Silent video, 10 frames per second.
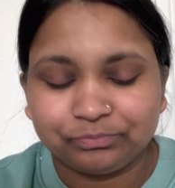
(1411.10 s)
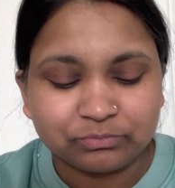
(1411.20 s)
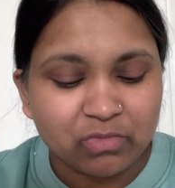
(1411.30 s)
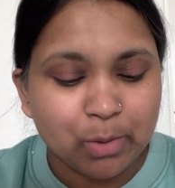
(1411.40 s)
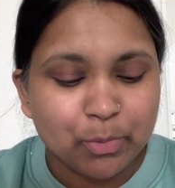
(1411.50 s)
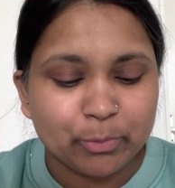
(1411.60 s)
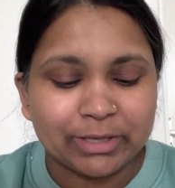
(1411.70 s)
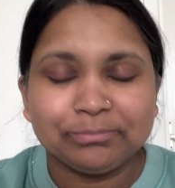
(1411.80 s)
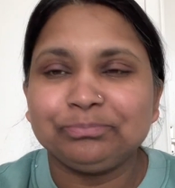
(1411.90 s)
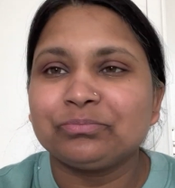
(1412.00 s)
Number
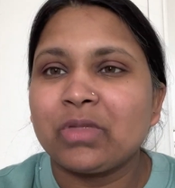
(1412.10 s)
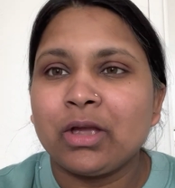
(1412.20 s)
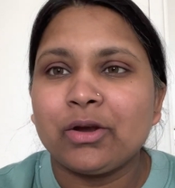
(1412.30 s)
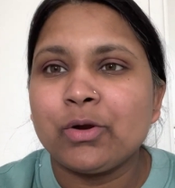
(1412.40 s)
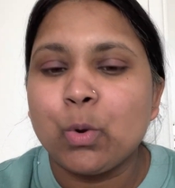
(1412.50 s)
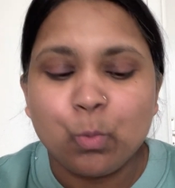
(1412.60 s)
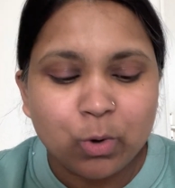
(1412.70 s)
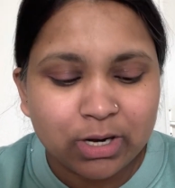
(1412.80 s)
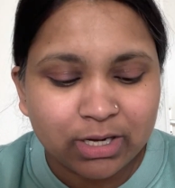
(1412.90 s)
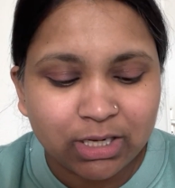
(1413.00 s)
one, don't
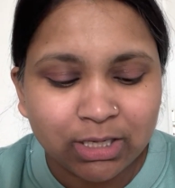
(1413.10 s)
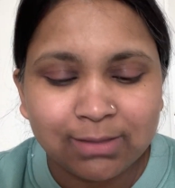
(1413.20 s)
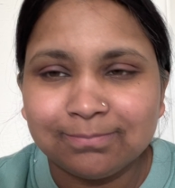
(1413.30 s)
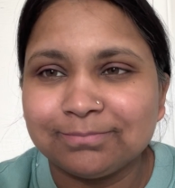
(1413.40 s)
worry.